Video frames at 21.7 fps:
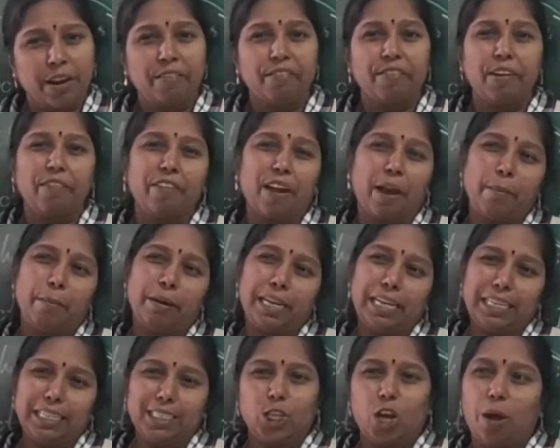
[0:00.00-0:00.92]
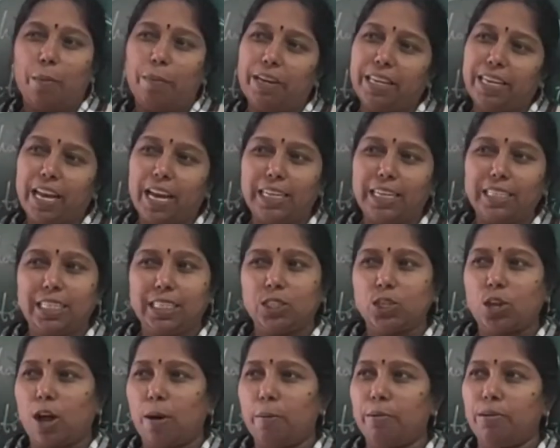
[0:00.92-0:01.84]
In every family it is common. Yeah, it
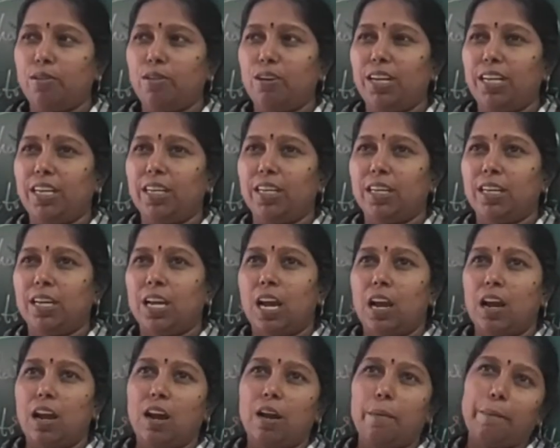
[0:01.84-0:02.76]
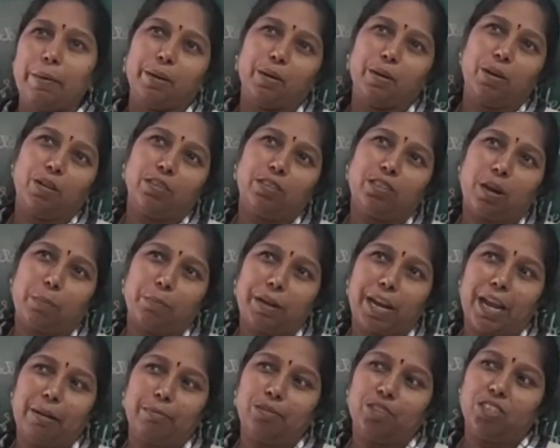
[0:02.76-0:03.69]
is common only. Because
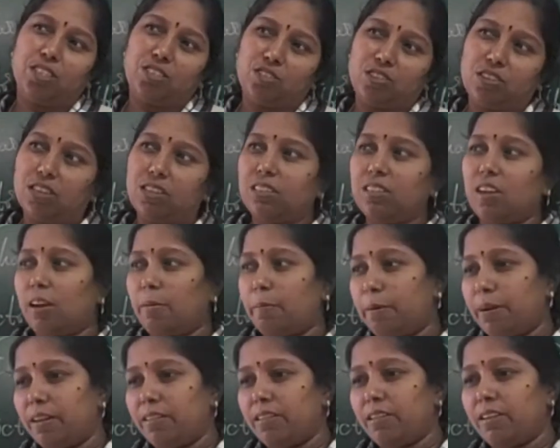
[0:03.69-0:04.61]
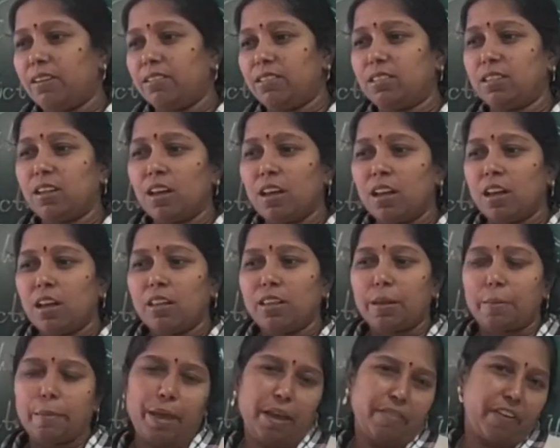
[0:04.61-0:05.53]
sometimes sisters or brothers,
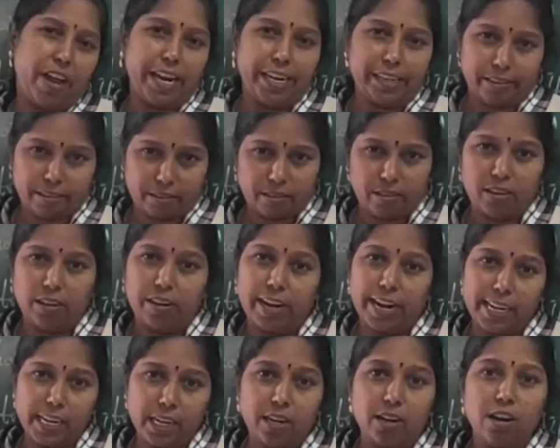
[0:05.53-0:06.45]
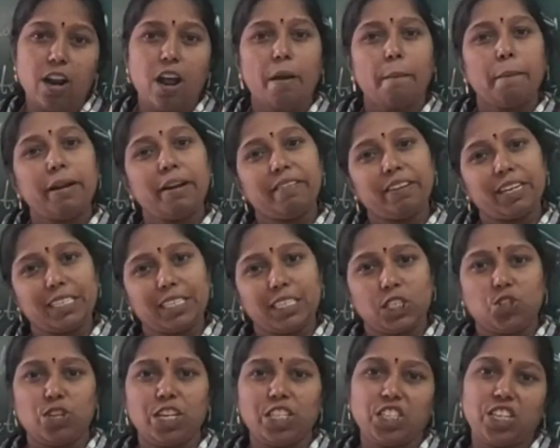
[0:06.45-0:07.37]
they may fight, right? But when a
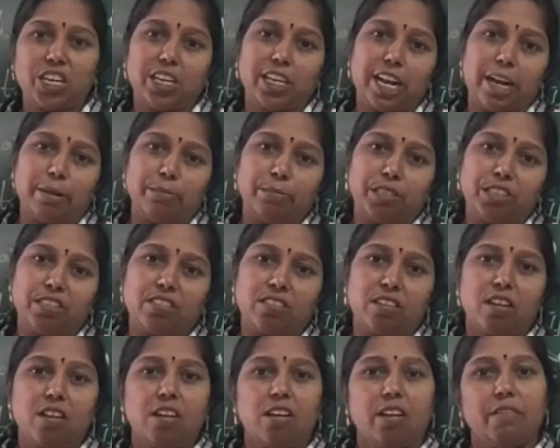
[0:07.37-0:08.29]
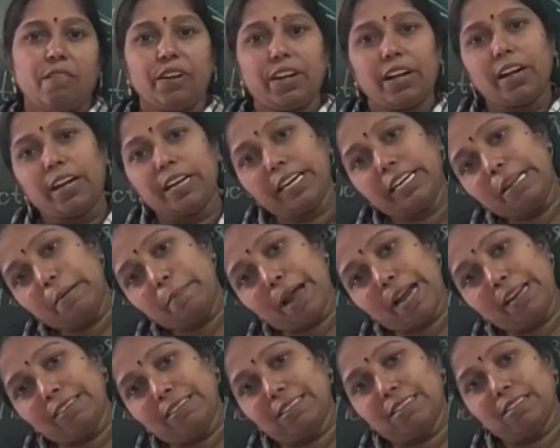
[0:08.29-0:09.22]
situation comes where it
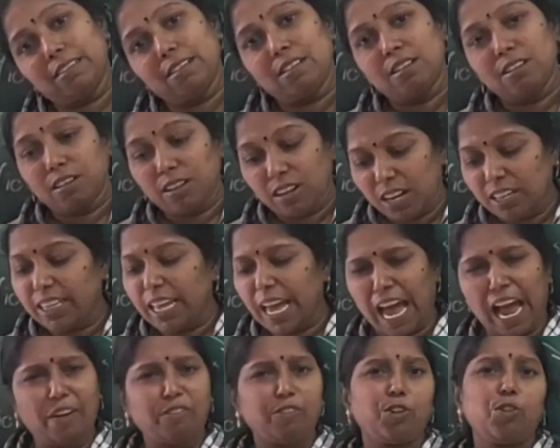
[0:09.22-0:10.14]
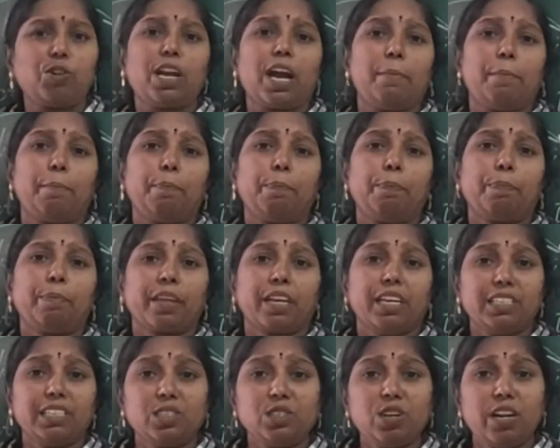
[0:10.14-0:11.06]
demands, they have to
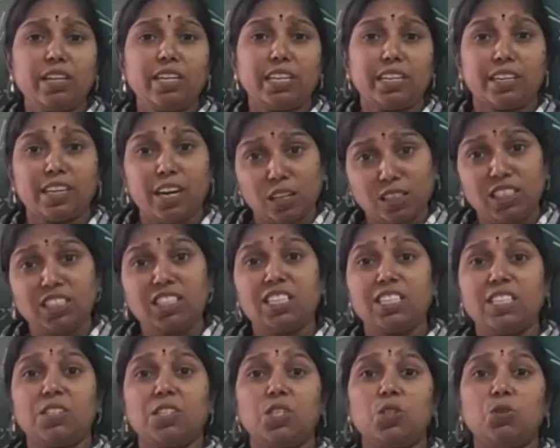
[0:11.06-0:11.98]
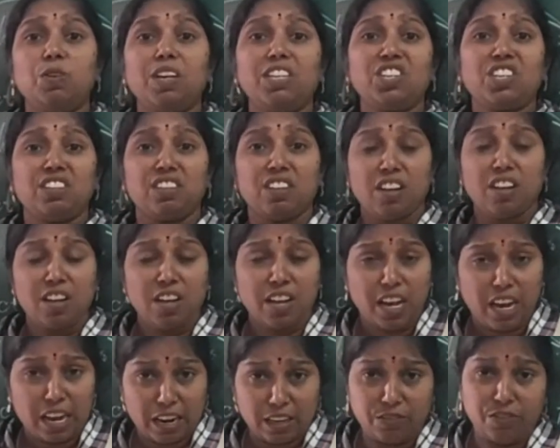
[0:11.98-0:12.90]
come. It's not it. Now this is the
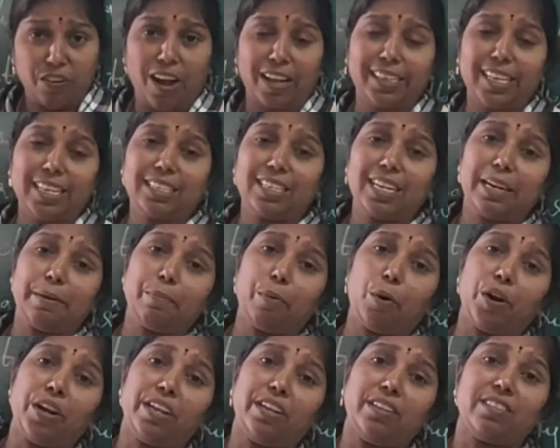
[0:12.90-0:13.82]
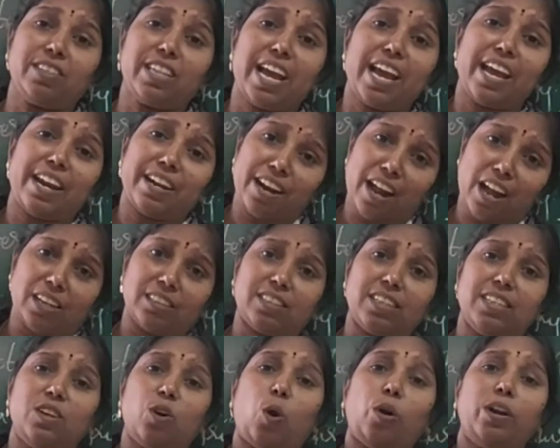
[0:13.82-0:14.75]
situation. As father's dead body is there,
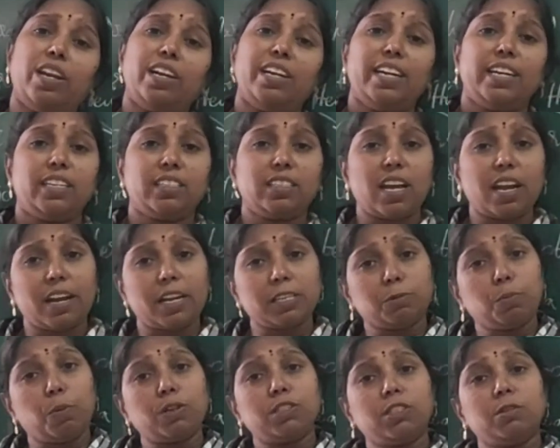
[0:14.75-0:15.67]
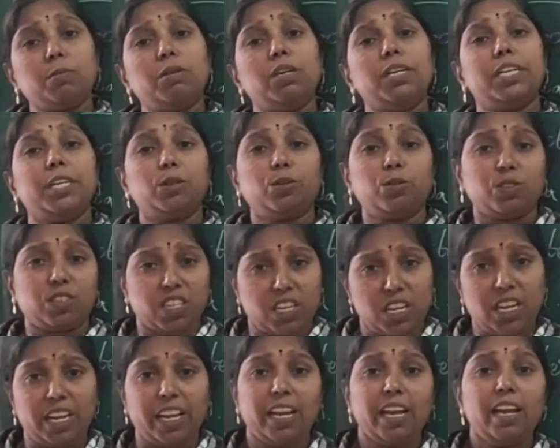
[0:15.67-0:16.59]
as the daughter, it is her responsibility to
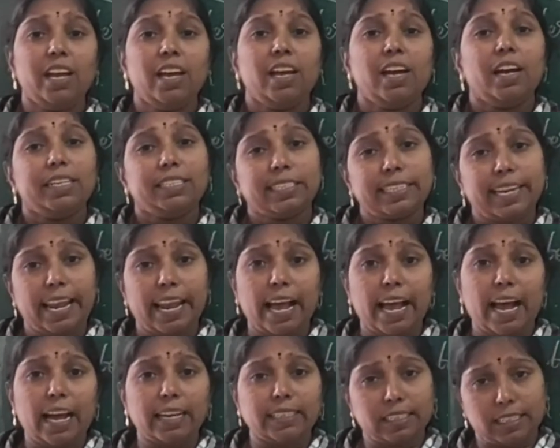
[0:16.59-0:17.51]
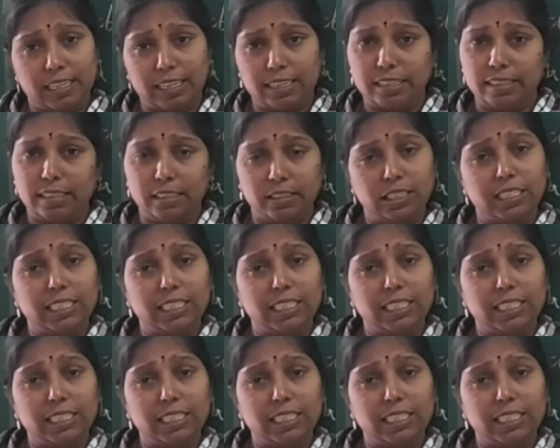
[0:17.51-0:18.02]
see his last